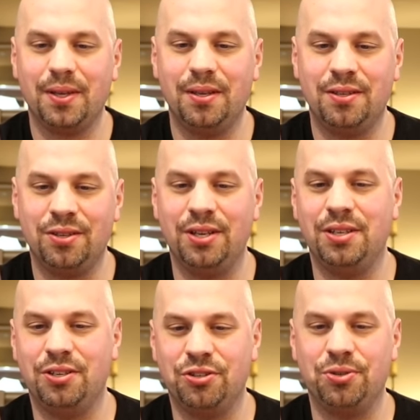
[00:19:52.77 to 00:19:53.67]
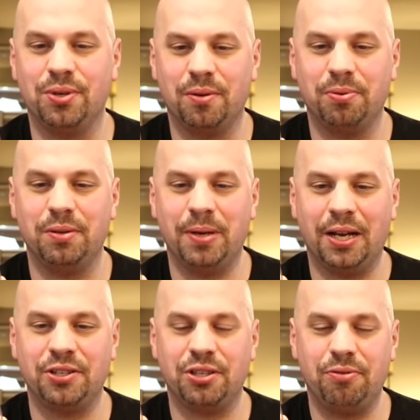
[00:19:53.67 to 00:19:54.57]
So they did just do a complete
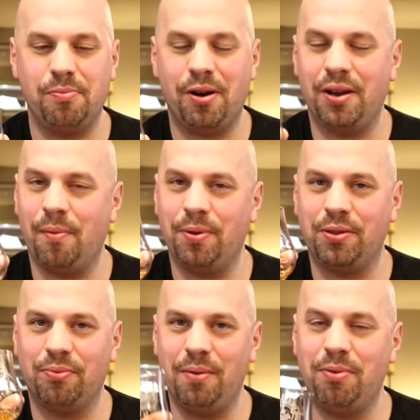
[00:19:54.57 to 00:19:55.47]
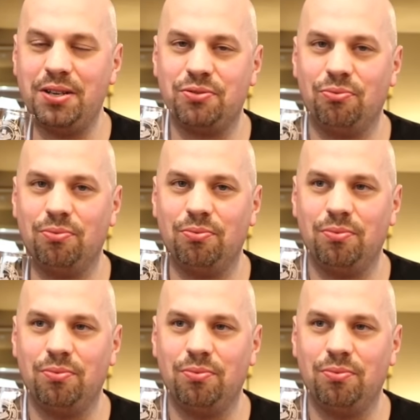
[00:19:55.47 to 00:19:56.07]
packaging rebrand now, but the